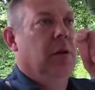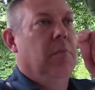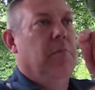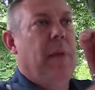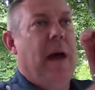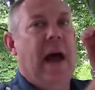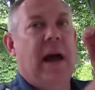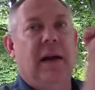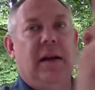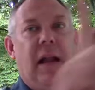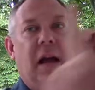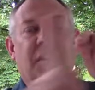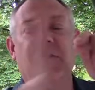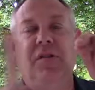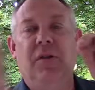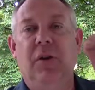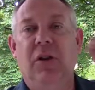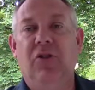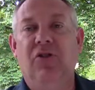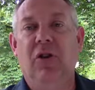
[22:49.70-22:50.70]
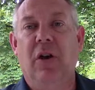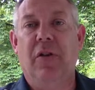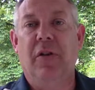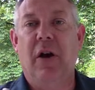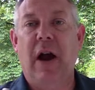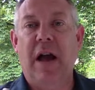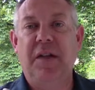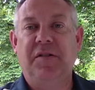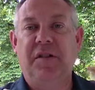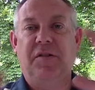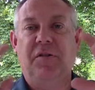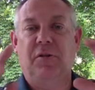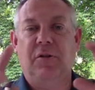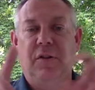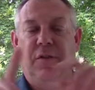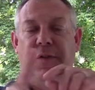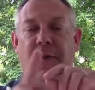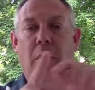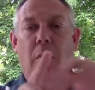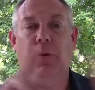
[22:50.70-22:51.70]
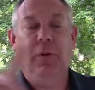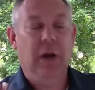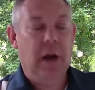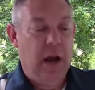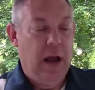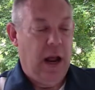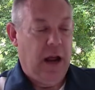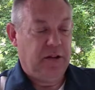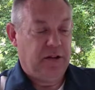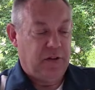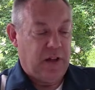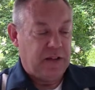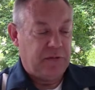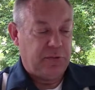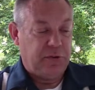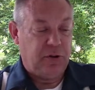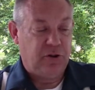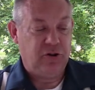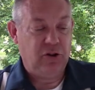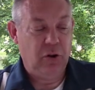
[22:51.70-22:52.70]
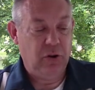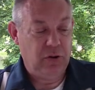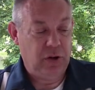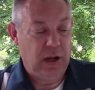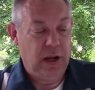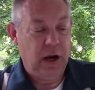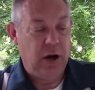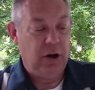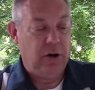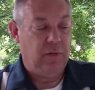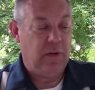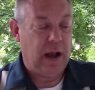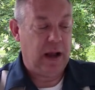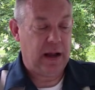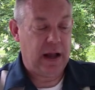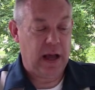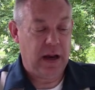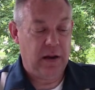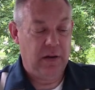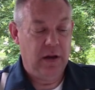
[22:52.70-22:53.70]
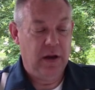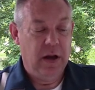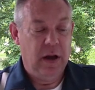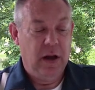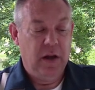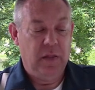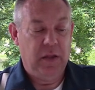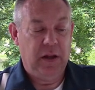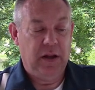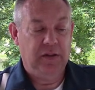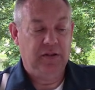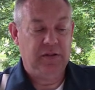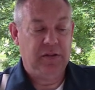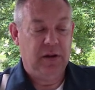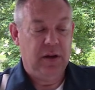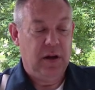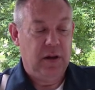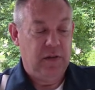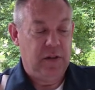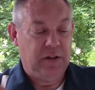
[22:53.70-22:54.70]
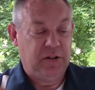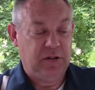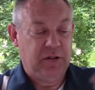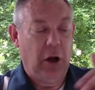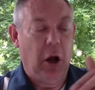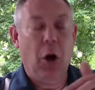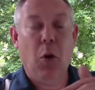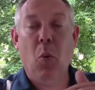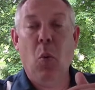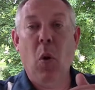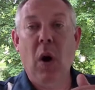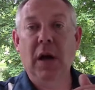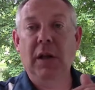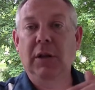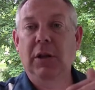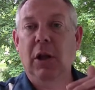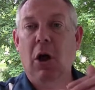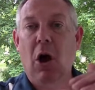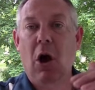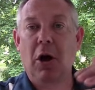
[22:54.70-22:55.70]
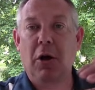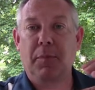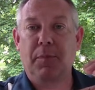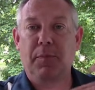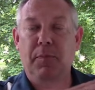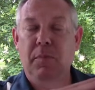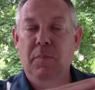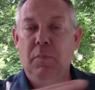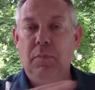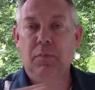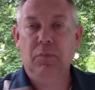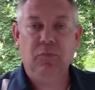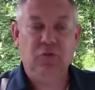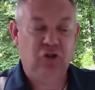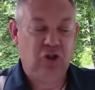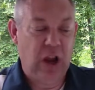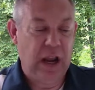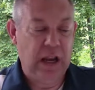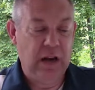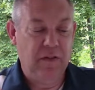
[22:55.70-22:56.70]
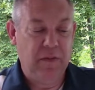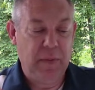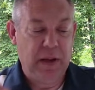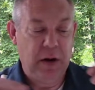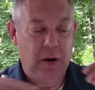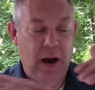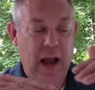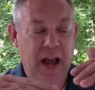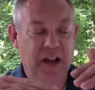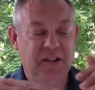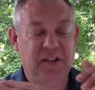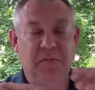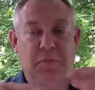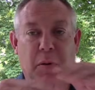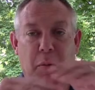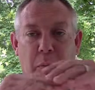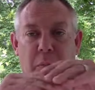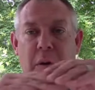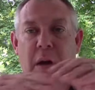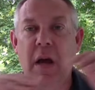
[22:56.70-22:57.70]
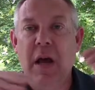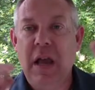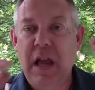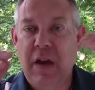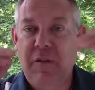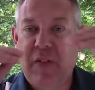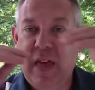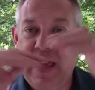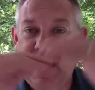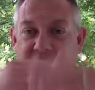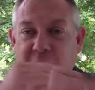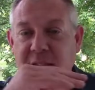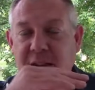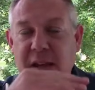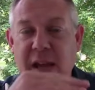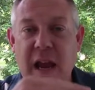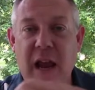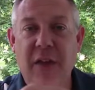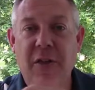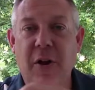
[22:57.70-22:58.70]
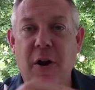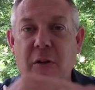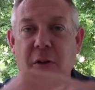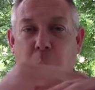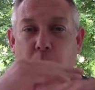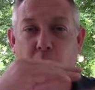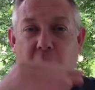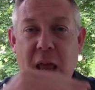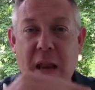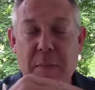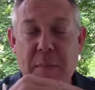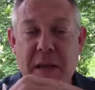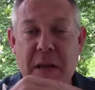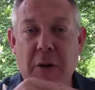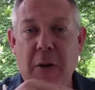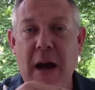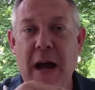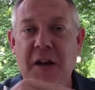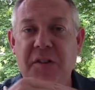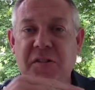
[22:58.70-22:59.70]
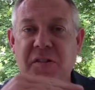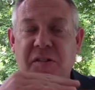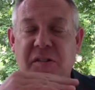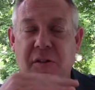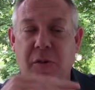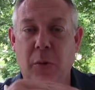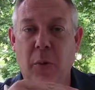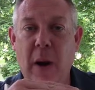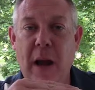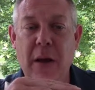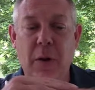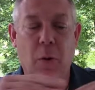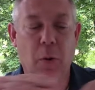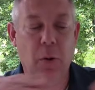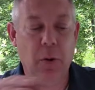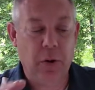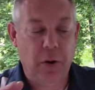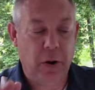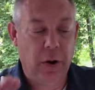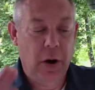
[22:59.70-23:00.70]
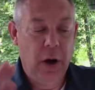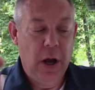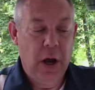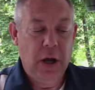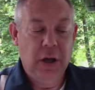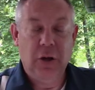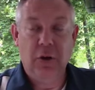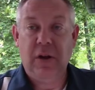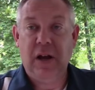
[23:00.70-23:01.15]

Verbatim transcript: back next to each other as they start to fold. And so that's what they're showing you here. You've got kind of these, this is all one long chain of amino acids, but if they get together and the right amino acids in the right order, you